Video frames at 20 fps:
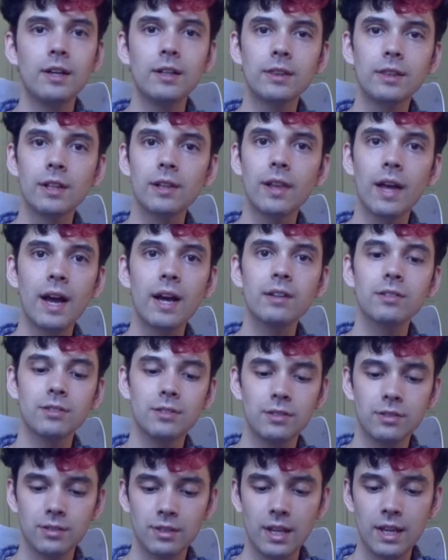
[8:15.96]

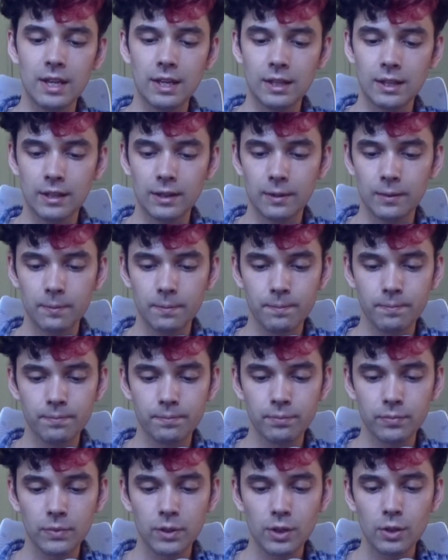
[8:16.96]
last snake
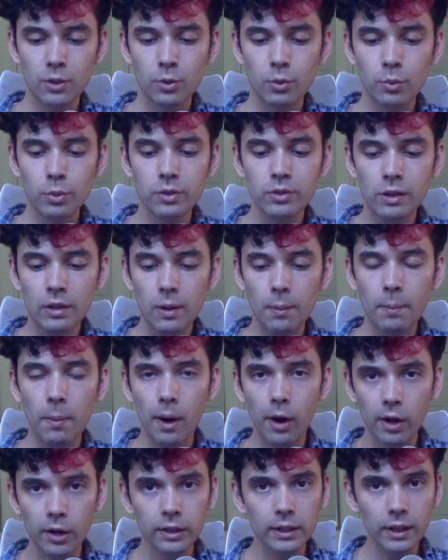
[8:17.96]
was in a
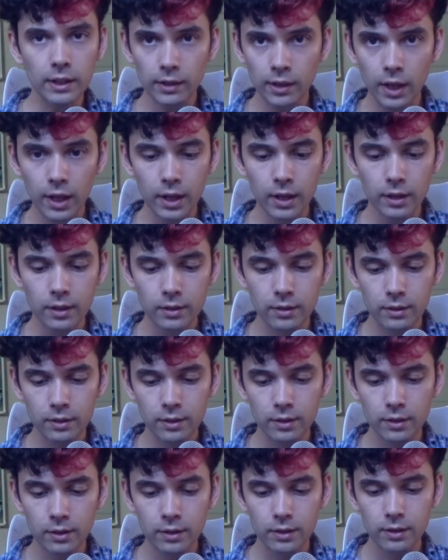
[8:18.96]
parking lot
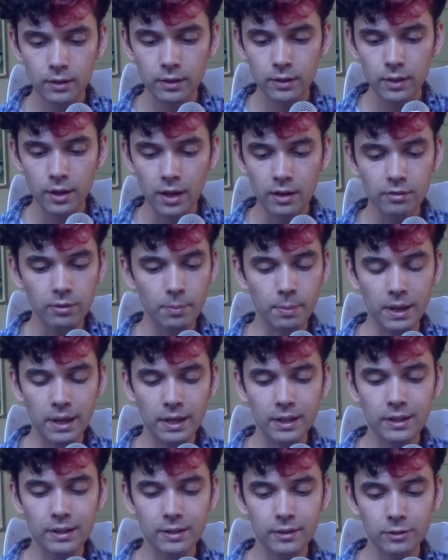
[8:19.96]
of a
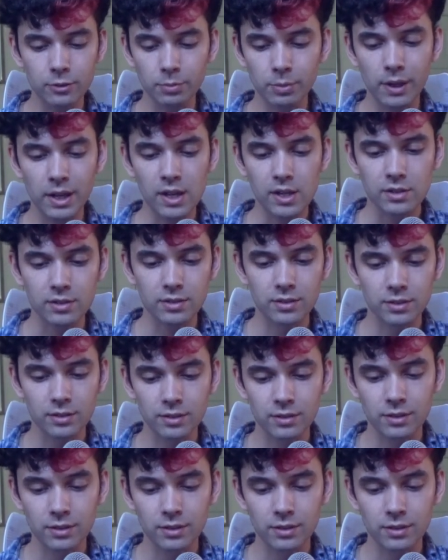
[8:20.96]
Panda Express.